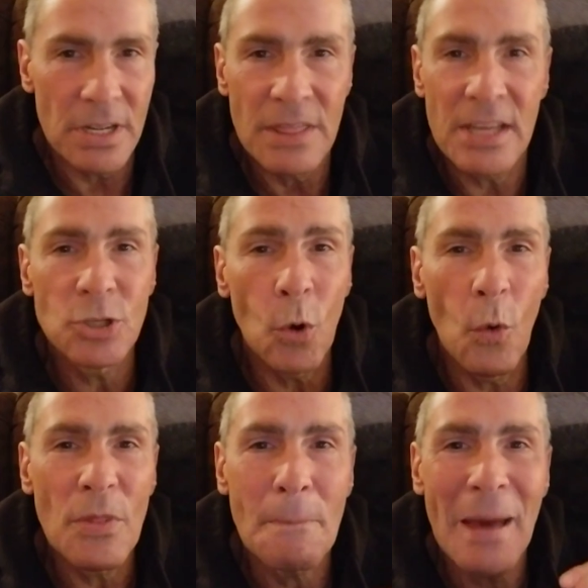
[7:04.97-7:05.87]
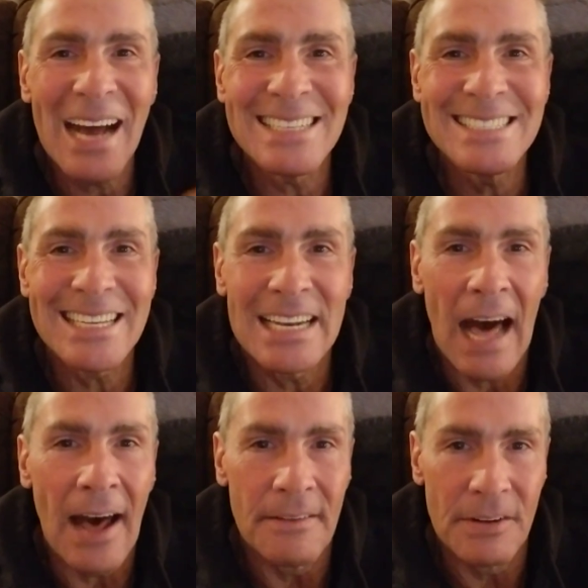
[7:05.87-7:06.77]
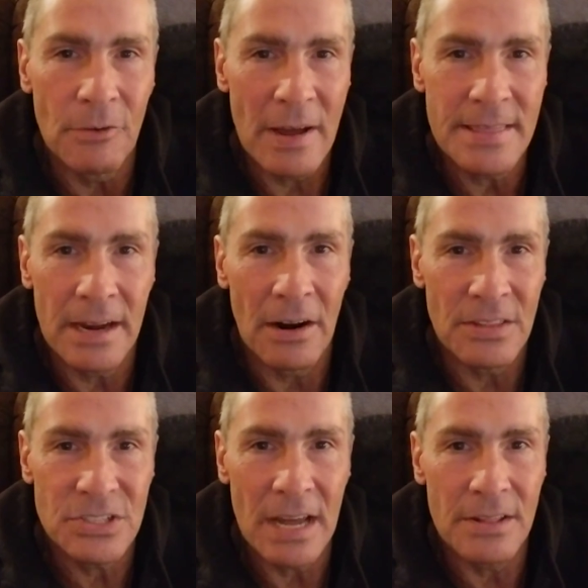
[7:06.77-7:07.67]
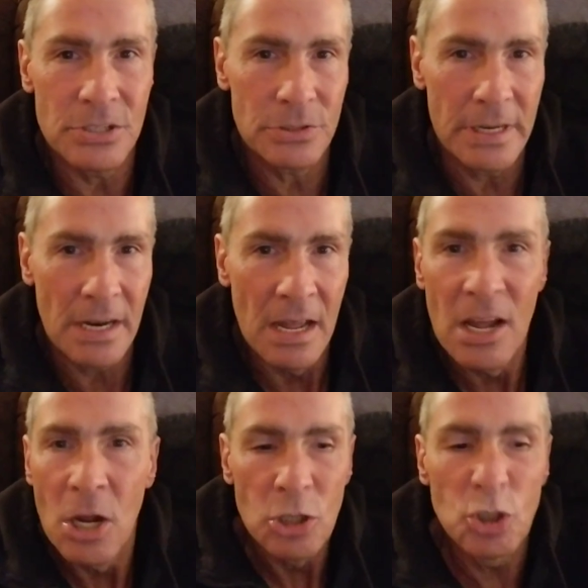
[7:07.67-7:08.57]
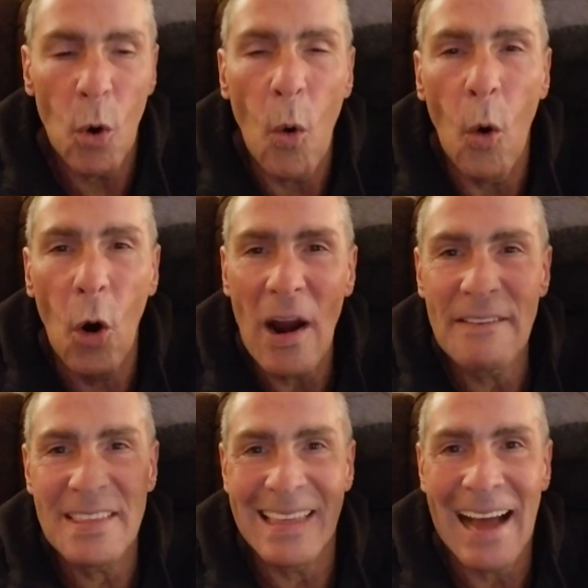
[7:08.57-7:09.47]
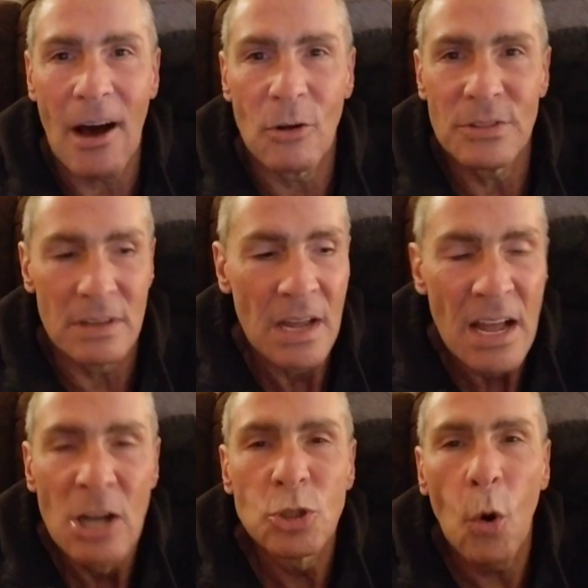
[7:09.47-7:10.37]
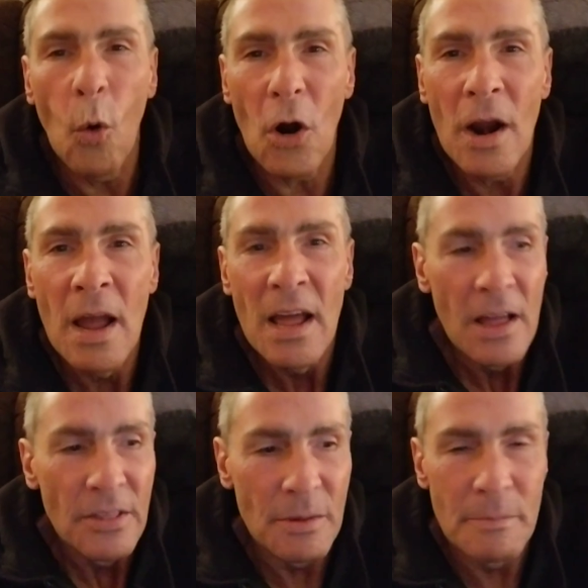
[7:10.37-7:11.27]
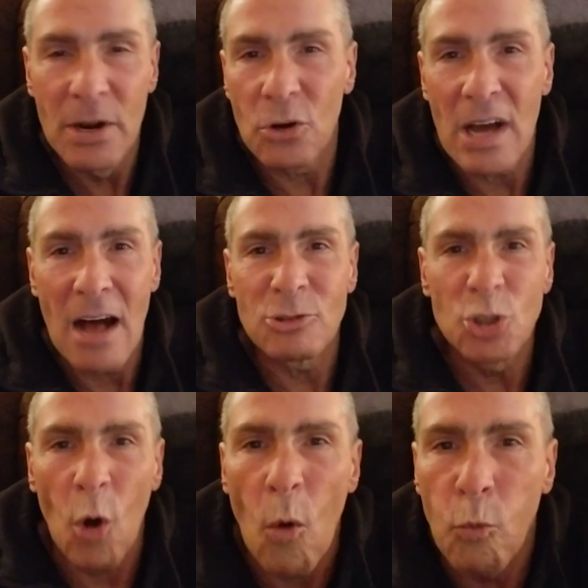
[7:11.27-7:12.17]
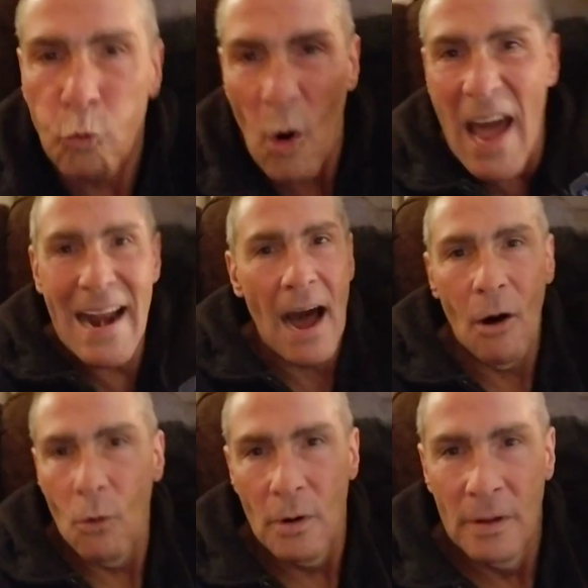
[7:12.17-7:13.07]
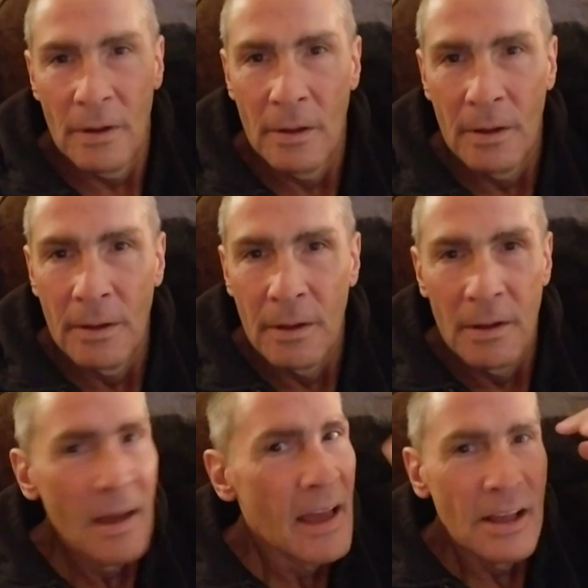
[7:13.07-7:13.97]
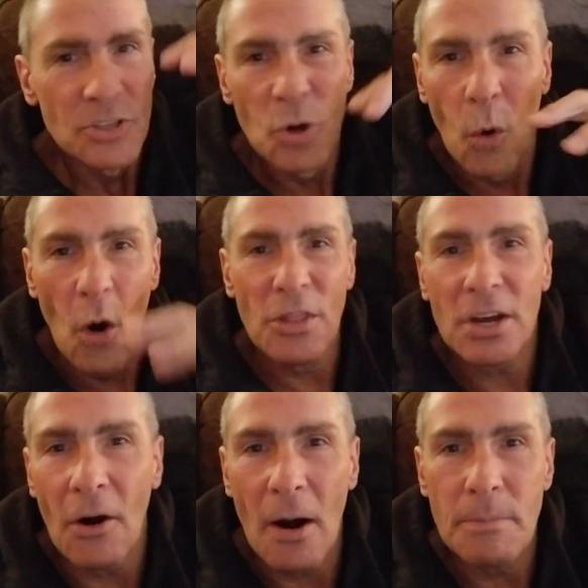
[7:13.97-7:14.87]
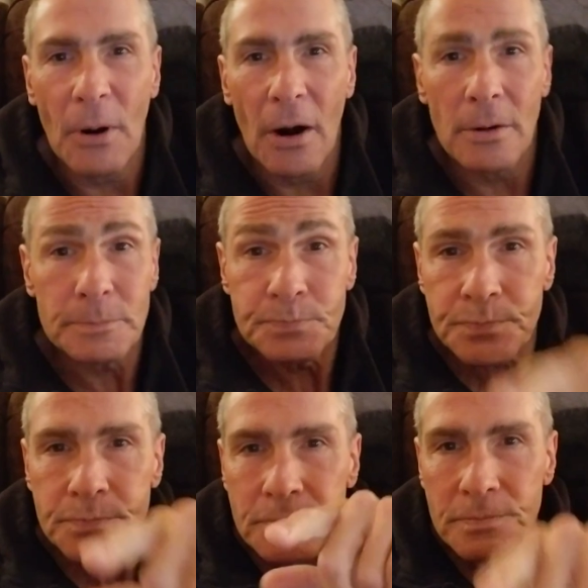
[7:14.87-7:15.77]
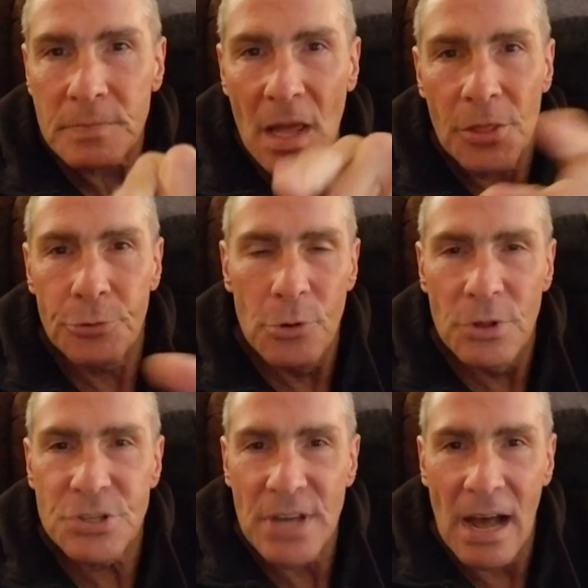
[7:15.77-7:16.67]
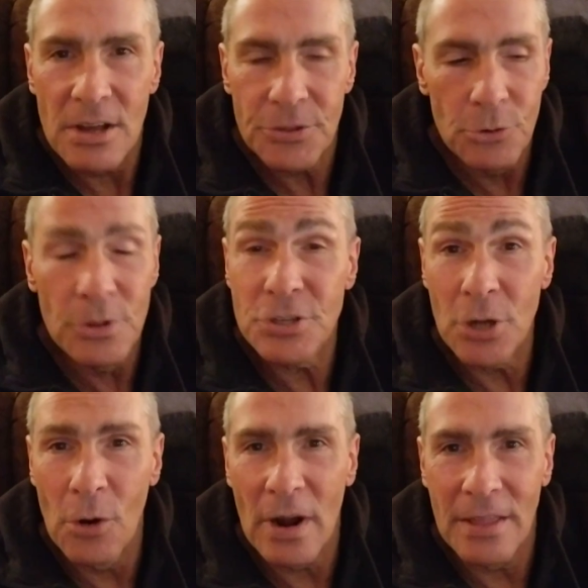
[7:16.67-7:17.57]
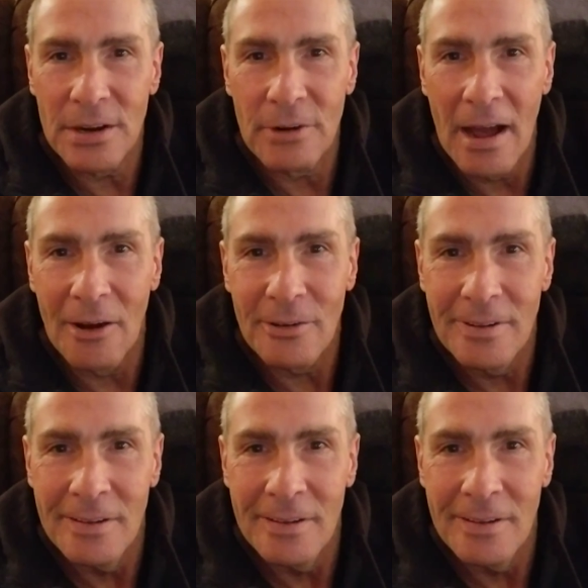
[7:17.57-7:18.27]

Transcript: it. They tore the back seat out of it right there on the side of the street. Tore everything out. The, tore the middle console right out, tore the car apart through the south, threw the soda on the ground,